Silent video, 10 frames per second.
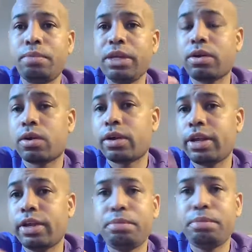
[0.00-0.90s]

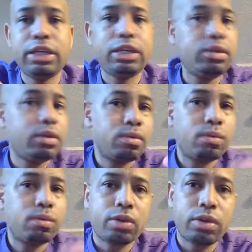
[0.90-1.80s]
RLB,
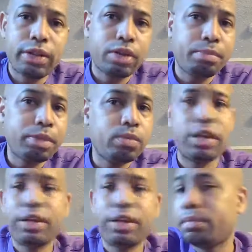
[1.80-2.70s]
LB1,
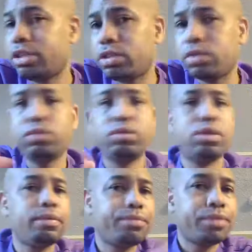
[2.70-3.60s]
LB2,
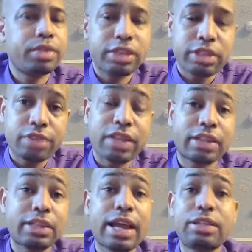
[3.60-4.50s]
and stuff like
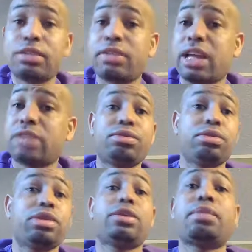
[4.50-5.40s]
that. So that's why I was
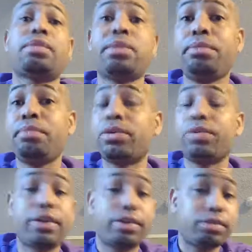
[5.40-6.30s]
learning how to play Metal
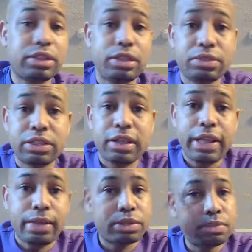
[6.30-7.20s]
Gear. It
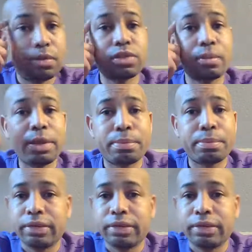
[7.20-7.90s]
was muscle memory.